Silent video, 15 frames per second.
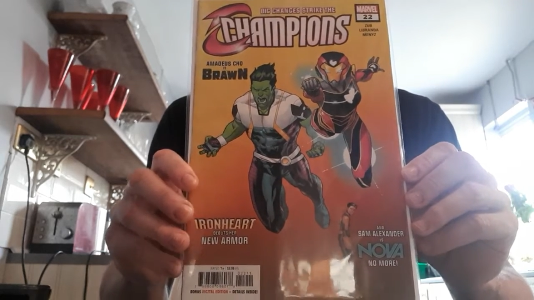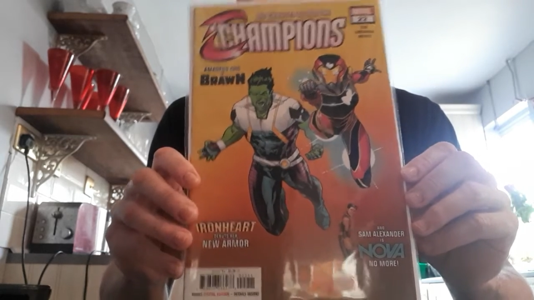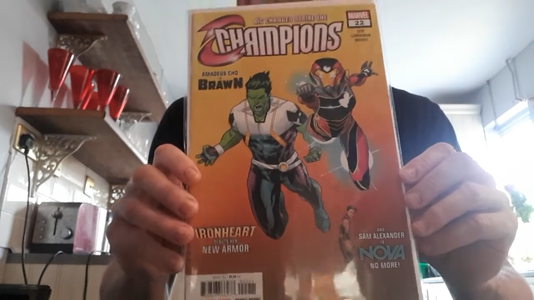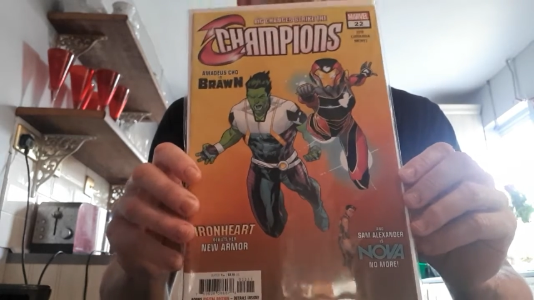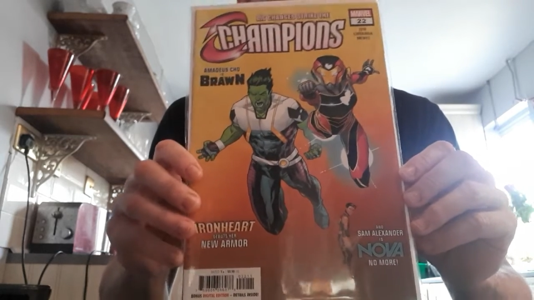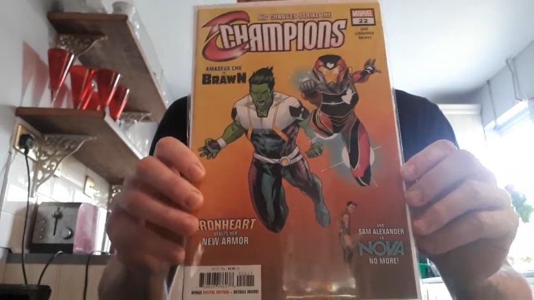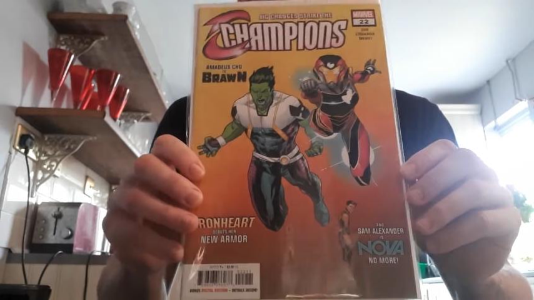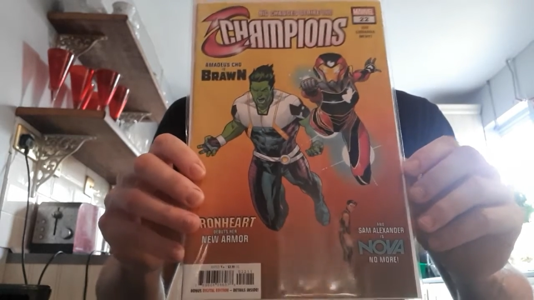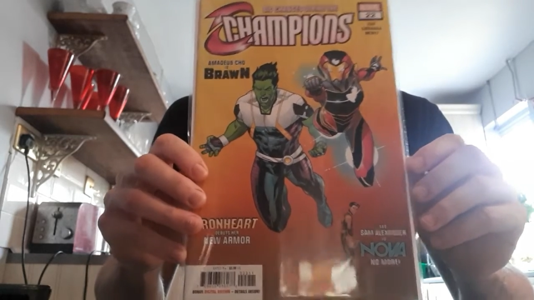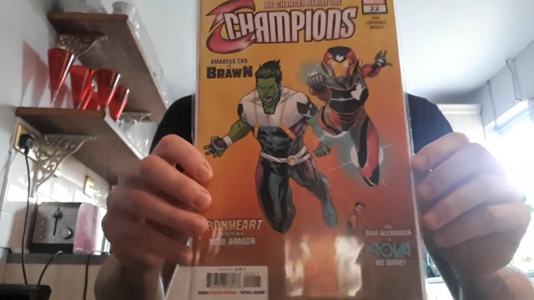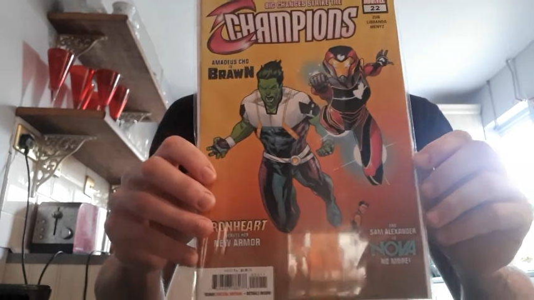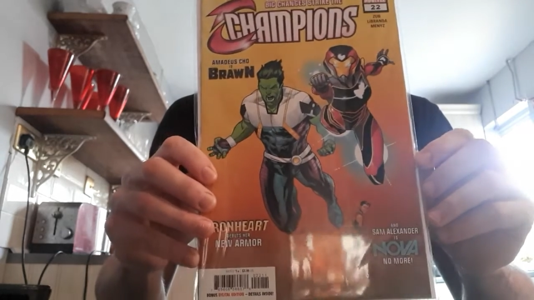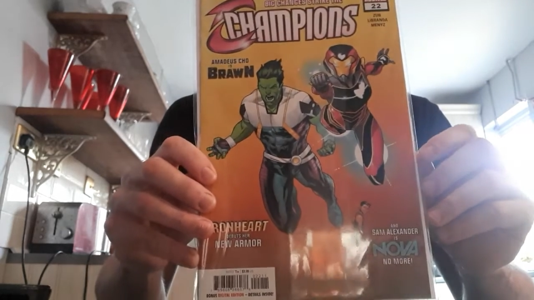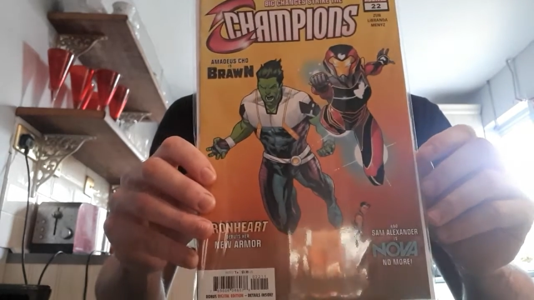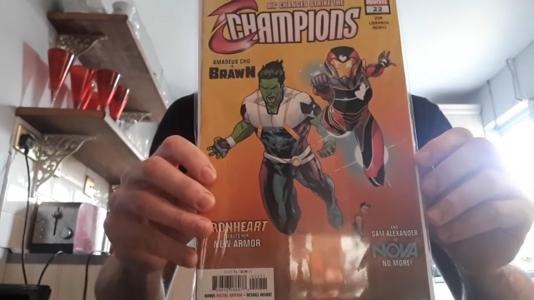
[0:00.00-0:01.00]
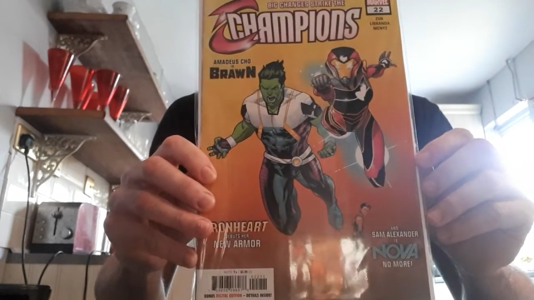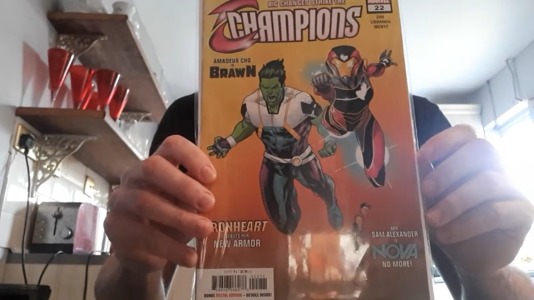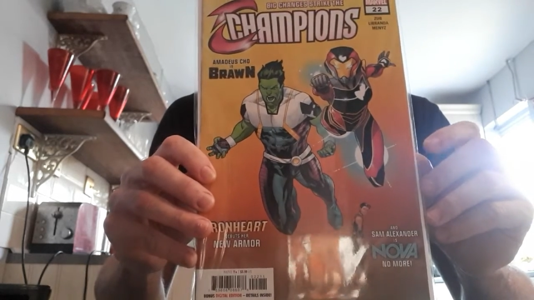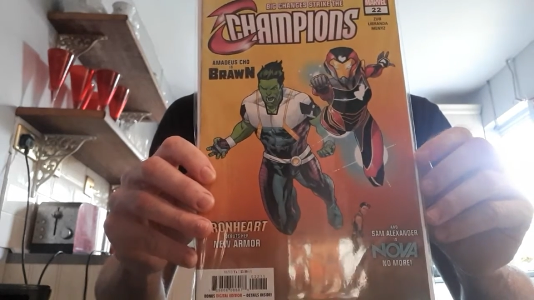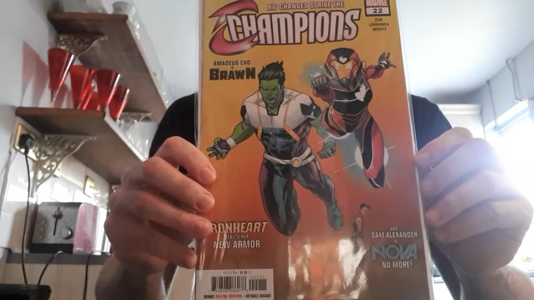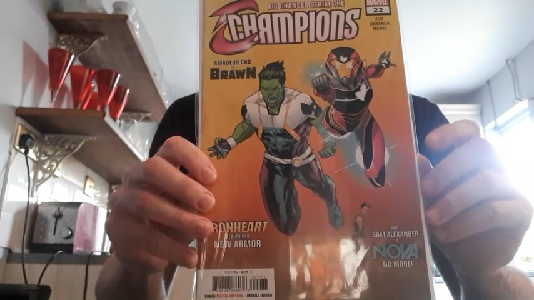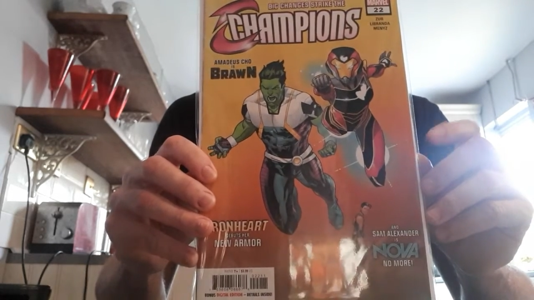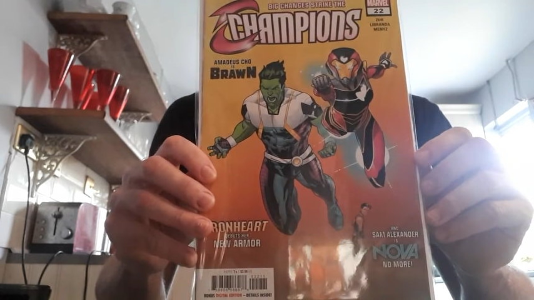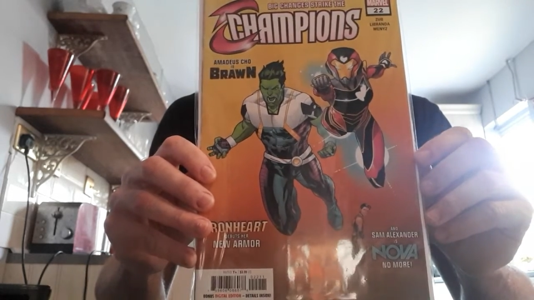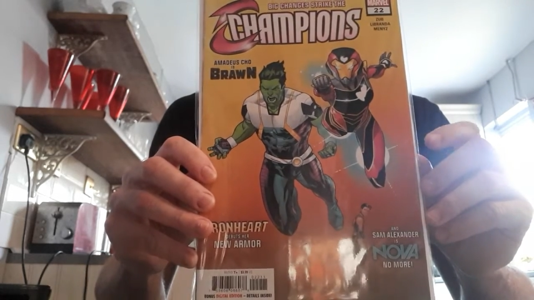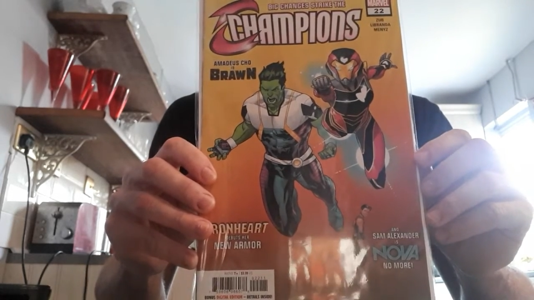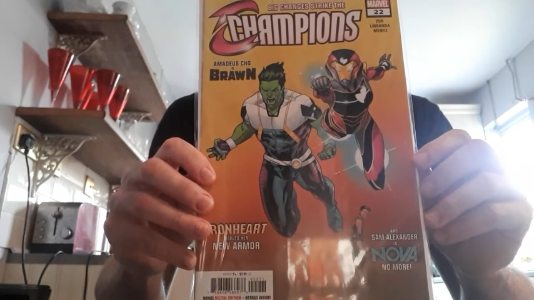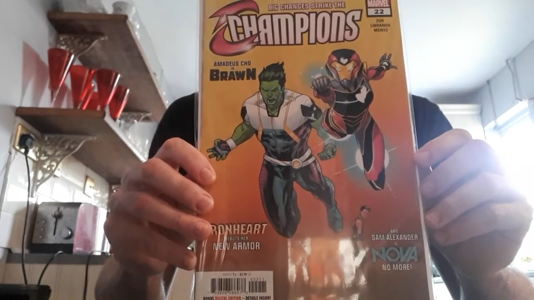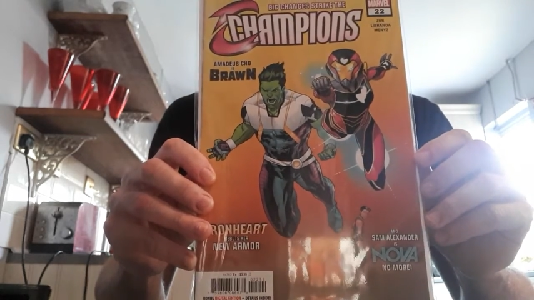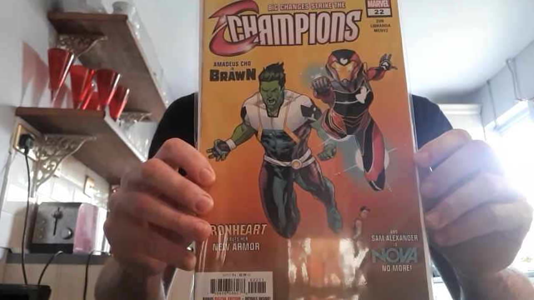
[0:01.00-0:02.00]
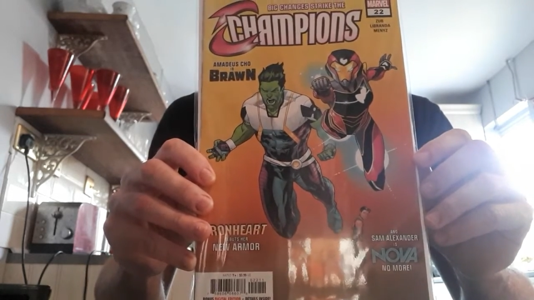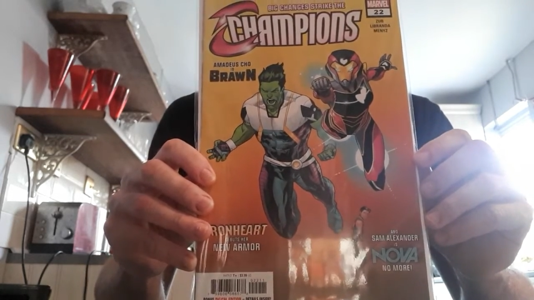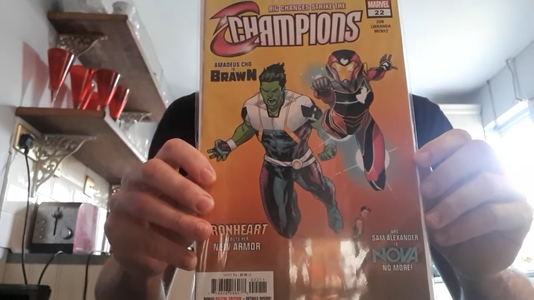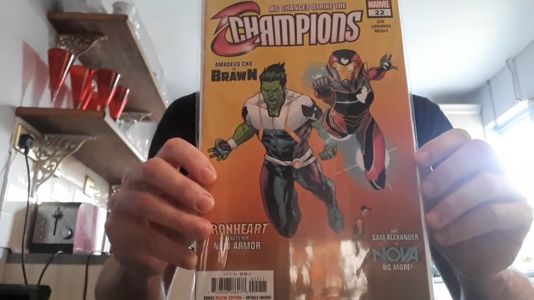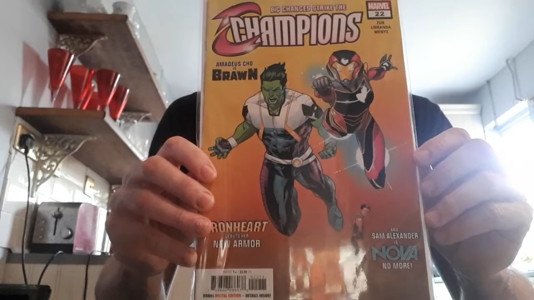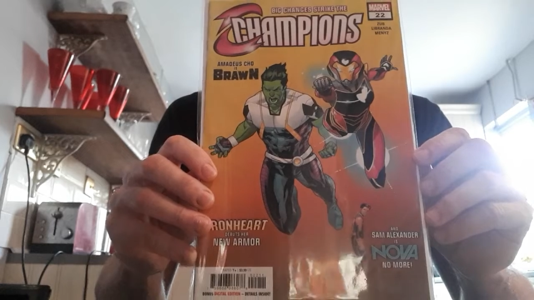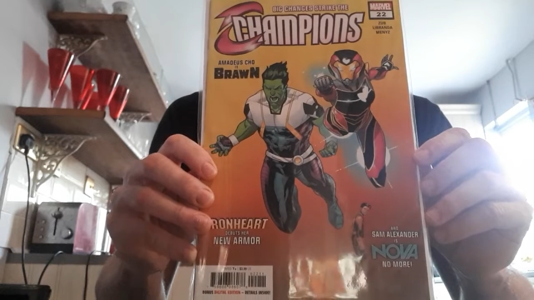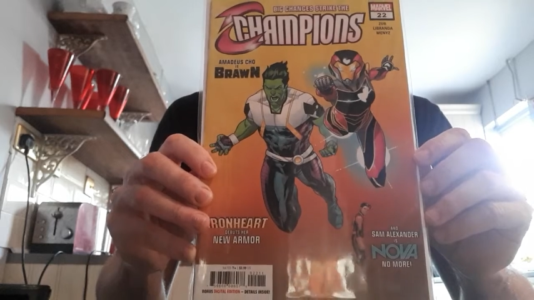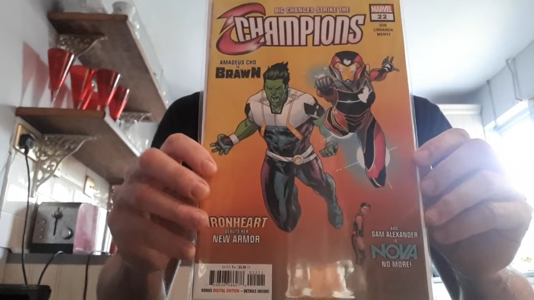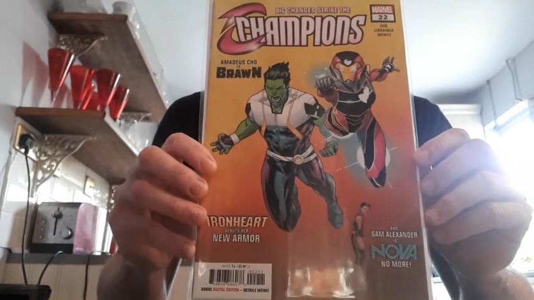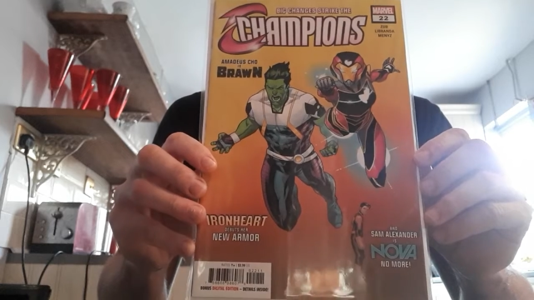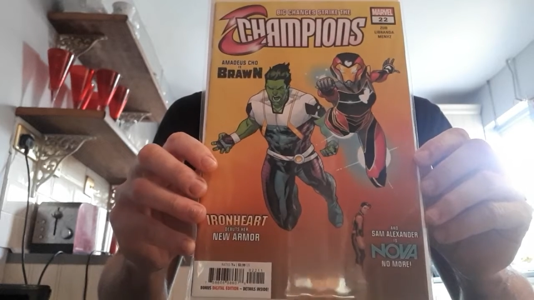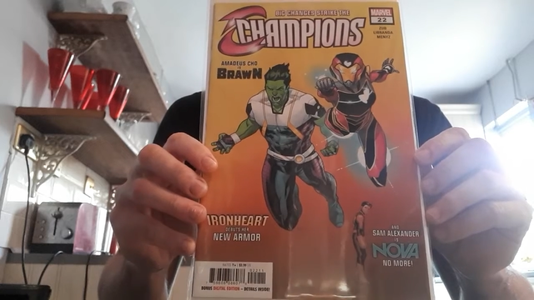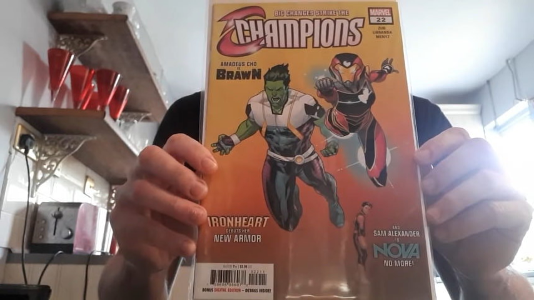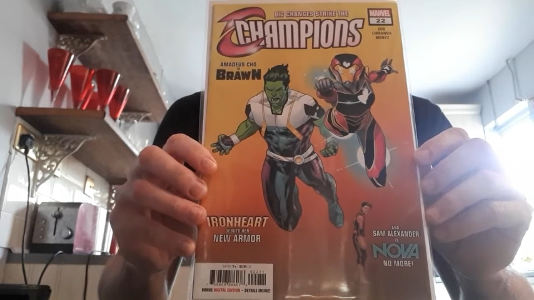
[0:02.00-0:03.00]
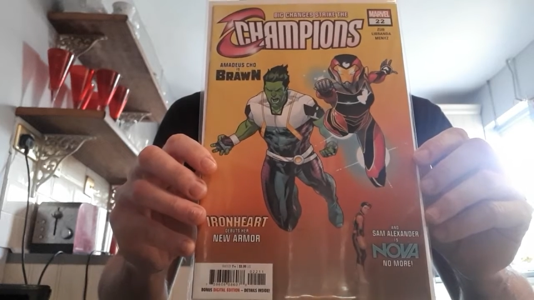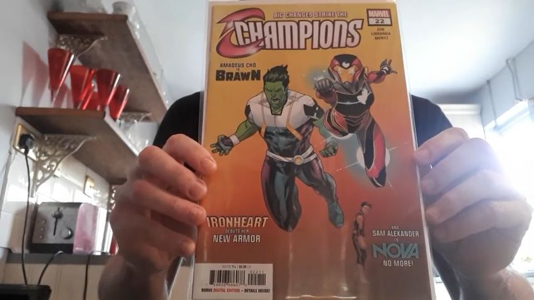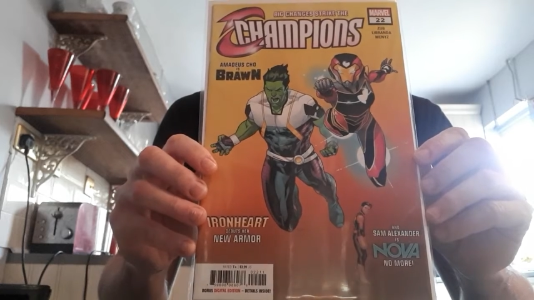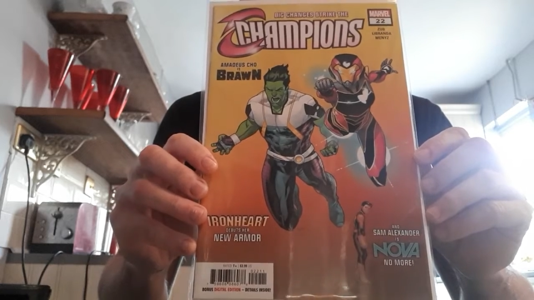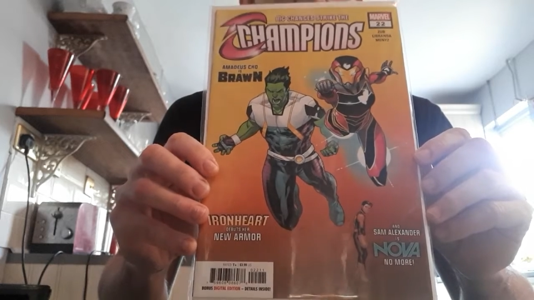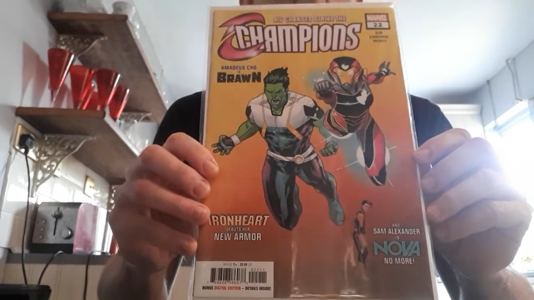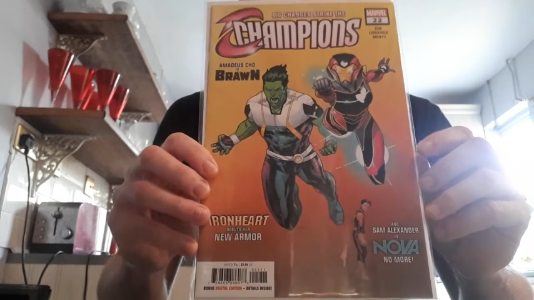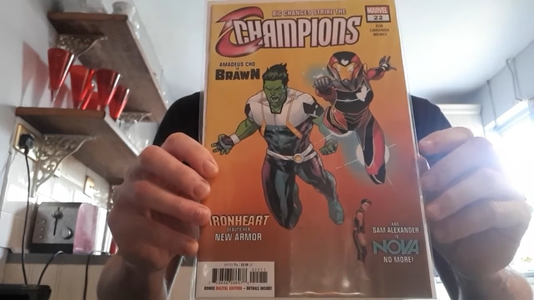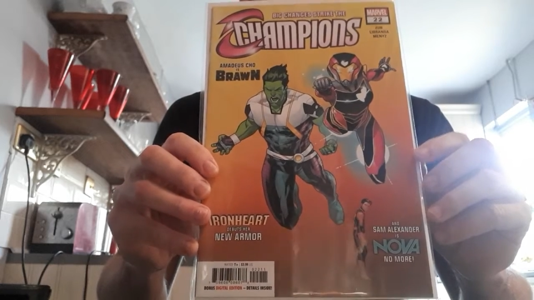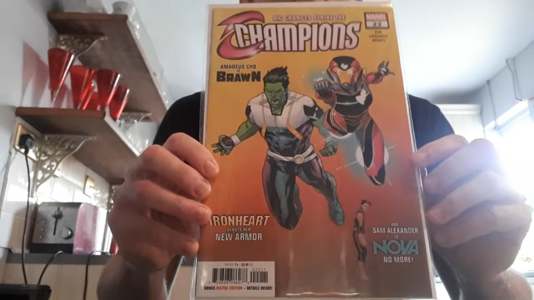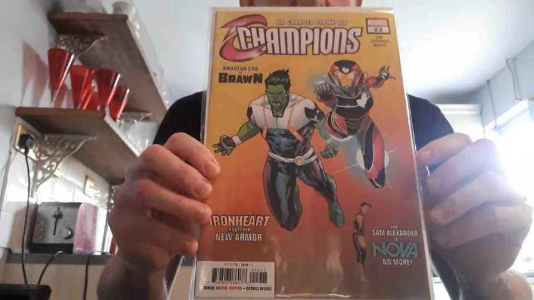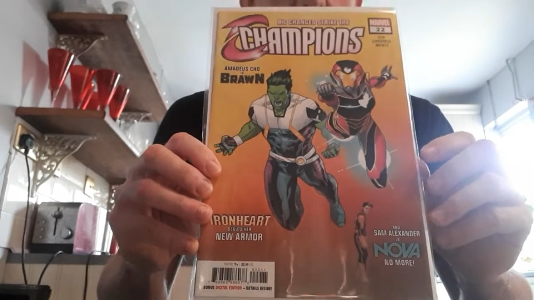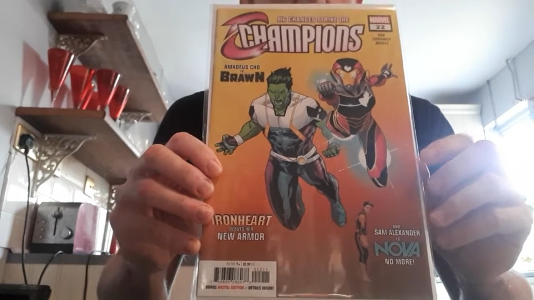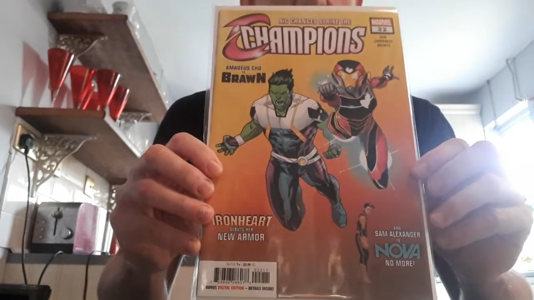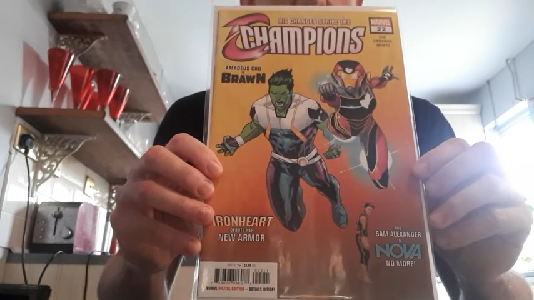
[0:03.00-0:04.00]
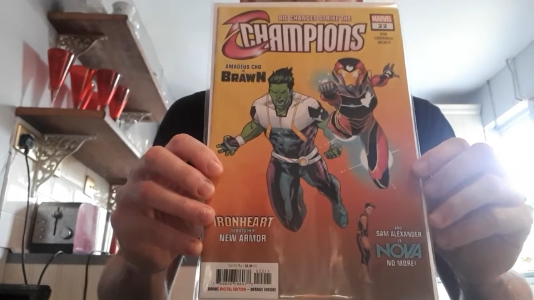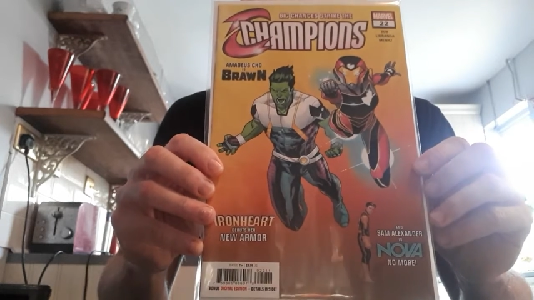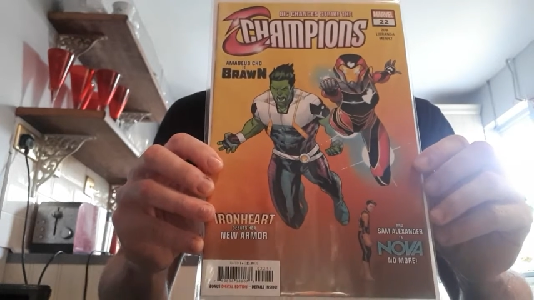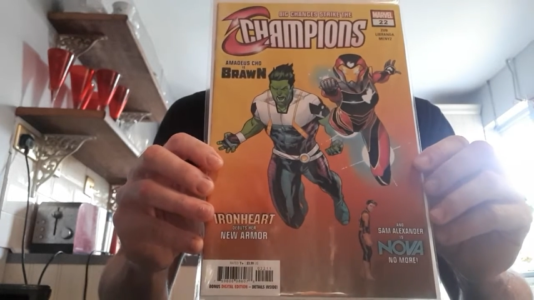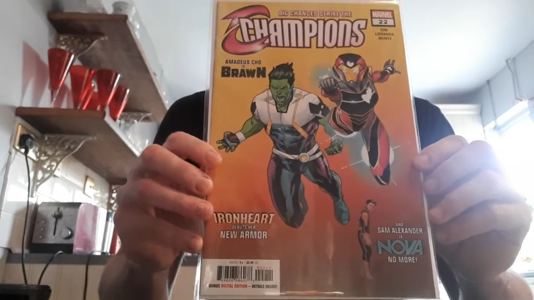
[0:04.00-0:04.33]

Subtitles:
Nobody's mouth can be seen.